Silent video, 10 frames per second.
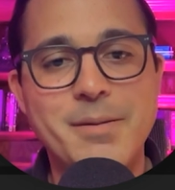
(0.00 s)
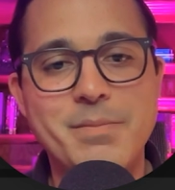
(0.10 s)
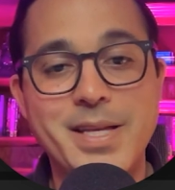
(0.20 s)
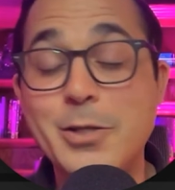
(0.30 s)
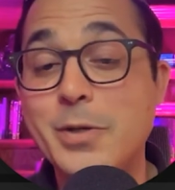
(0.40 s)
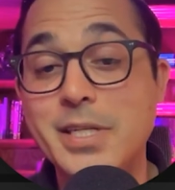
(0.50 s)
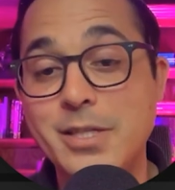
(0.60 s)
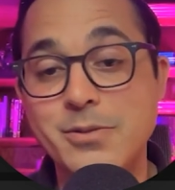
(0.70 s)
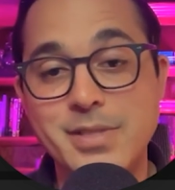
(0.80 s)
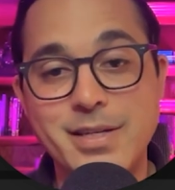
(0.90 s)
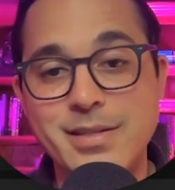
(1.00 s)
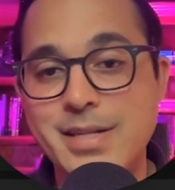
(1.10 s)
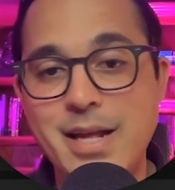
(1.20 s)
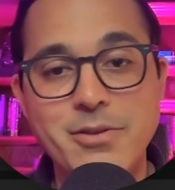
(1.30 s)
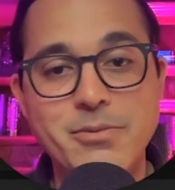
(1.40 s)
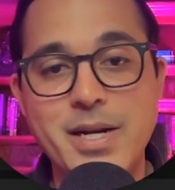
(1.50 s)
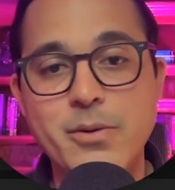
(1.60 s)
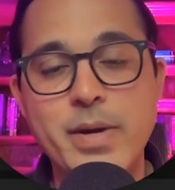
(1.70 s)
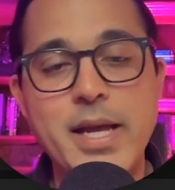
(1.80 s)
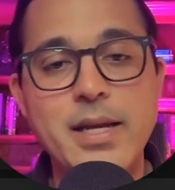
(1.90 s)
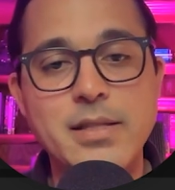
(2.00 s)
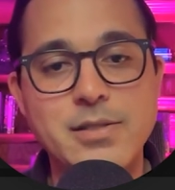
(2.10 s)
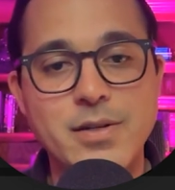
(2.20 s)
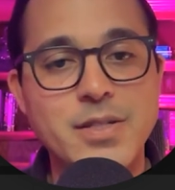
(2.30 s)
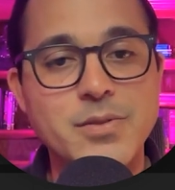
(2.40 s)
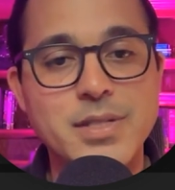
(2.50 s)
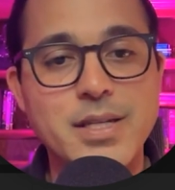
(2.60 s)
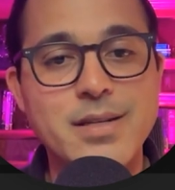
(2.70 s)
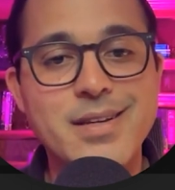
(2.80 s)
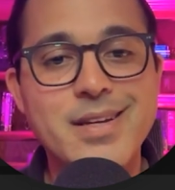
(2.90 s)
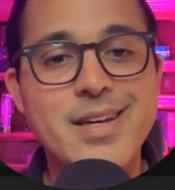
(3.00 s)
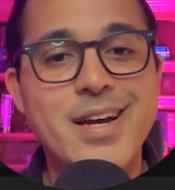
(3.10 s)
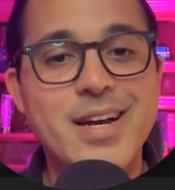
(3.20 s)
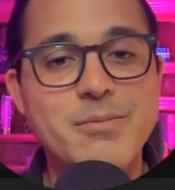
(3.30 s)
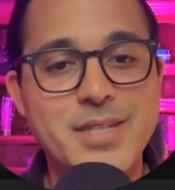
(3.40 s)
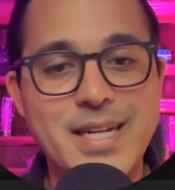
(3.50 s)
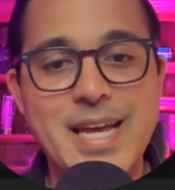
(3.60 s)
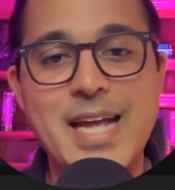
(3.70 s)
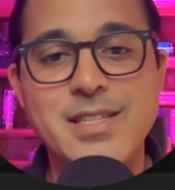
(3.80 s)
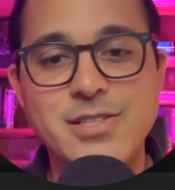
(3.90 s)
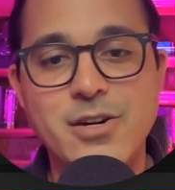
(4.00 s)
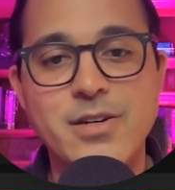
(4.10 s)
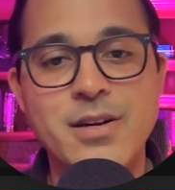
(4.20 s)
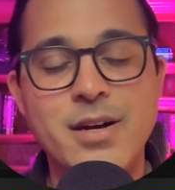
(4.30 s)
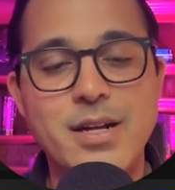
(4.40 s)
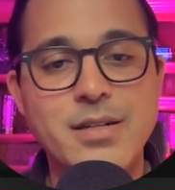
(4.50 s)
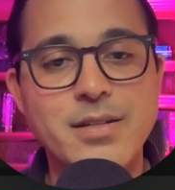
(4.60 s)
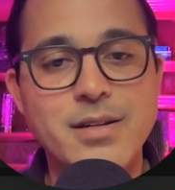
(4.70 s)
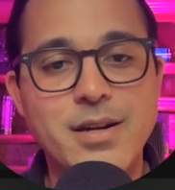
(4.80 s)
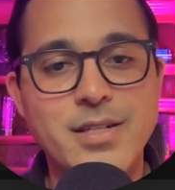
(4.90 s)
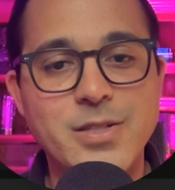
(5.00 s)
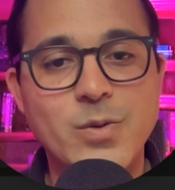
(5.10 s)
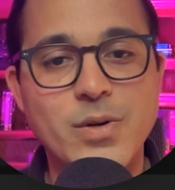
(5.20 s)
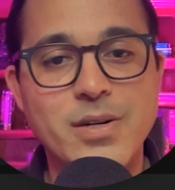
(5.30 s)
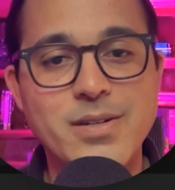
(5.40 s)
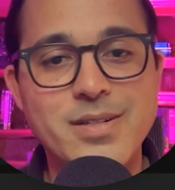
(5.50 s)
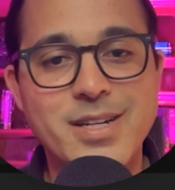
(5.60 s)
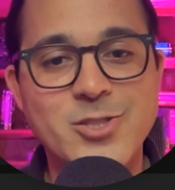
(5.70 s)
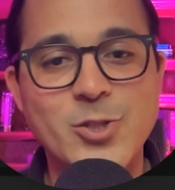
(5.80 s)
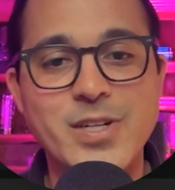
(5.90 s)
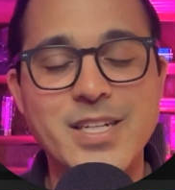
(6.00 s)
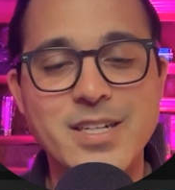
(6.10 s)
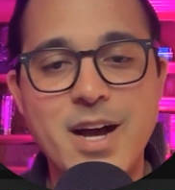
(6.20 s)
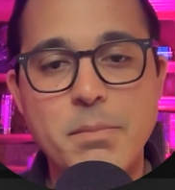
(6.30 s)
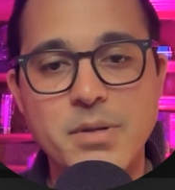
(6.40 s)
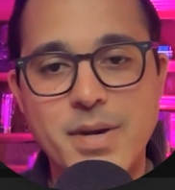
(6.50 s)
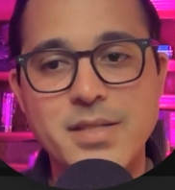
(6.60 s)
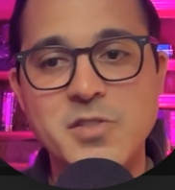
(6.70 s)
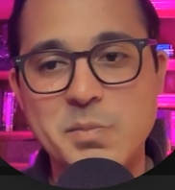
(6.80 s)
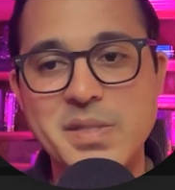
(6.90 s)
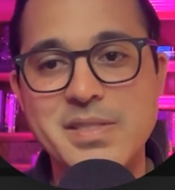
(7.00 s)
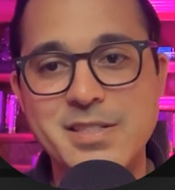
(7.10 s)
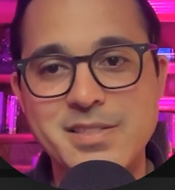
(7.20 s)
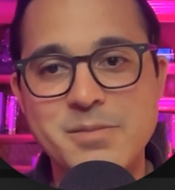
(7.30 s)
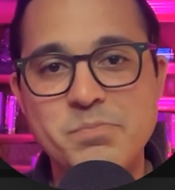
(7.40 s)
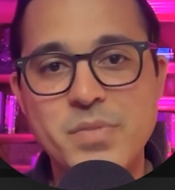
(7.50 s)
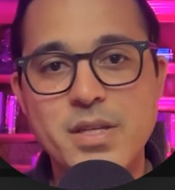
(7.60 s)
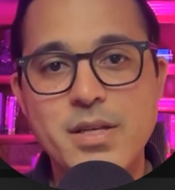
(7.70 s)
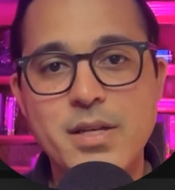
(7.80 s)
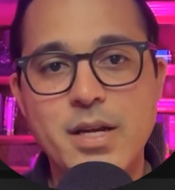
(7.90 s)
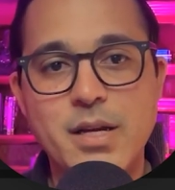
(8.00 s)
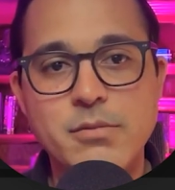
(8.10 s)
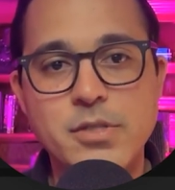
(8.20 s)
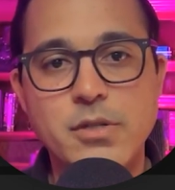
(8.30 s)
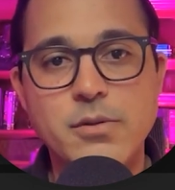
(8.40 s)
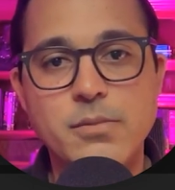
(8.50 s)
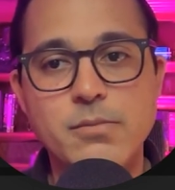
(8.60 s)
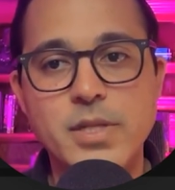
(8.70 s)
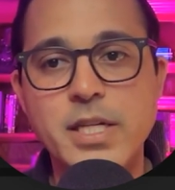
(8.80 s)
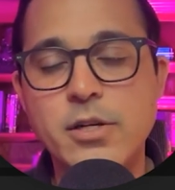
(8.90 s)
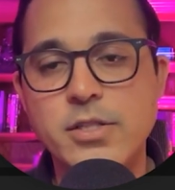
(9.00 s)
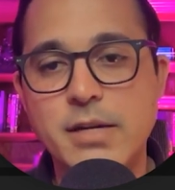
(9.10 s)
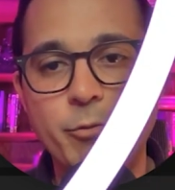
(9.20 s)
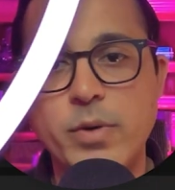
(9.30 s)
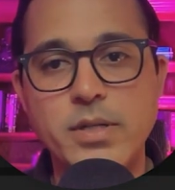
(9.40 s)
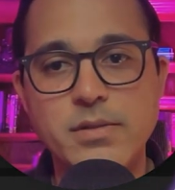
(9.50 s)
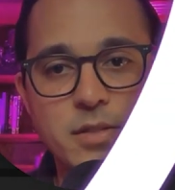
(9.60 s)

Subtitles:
you can use, that you can download right away and start using to get a head start on your journey to optimize your business. So really encourage everyone to